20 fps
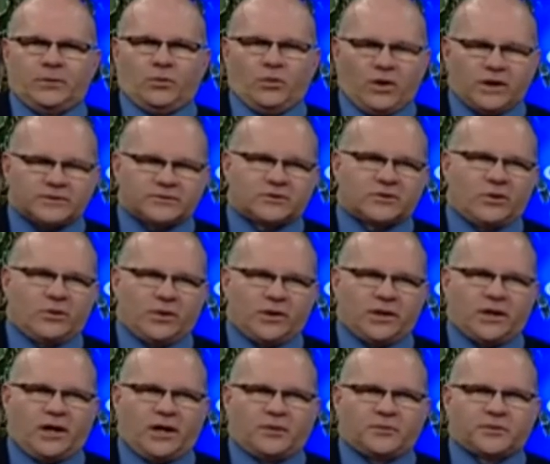What's
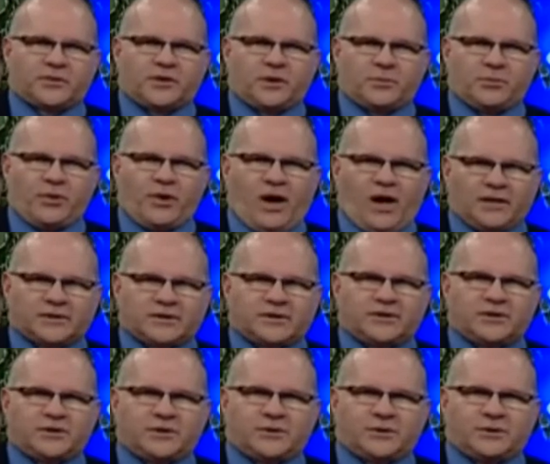going on with our
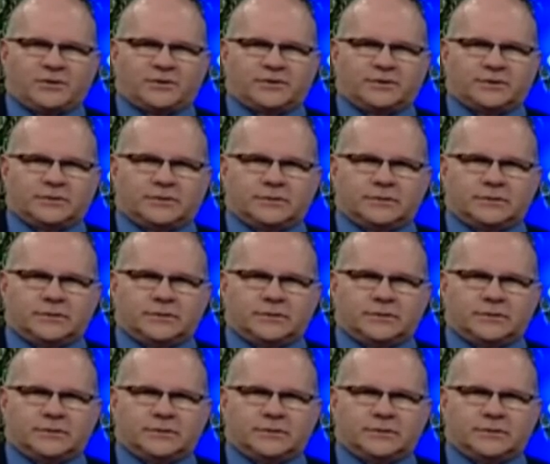prosecutors?